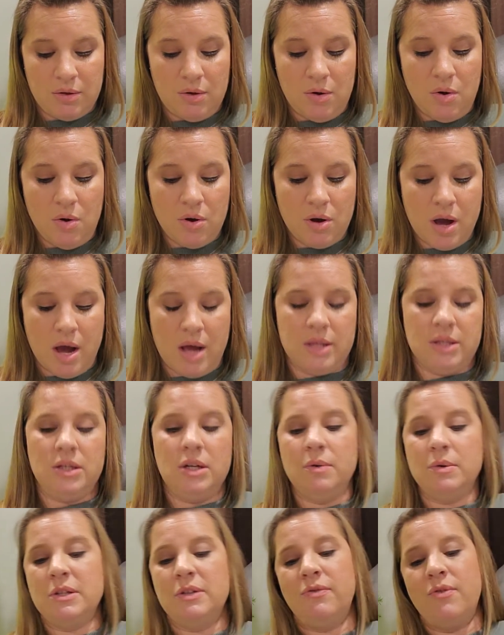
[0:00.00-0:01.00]
whole
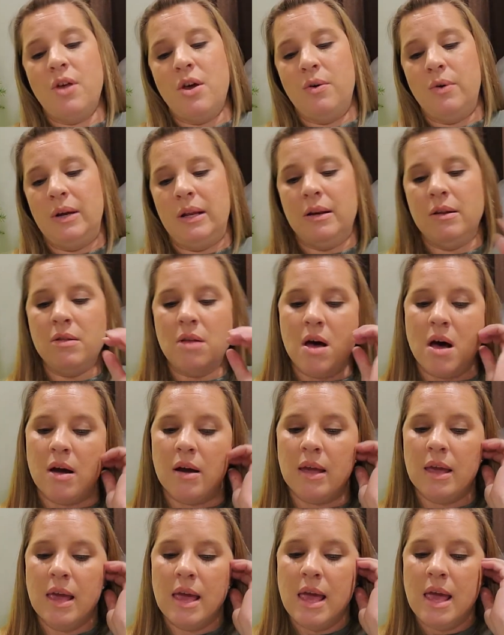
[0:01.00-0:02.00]
concert was flowing along,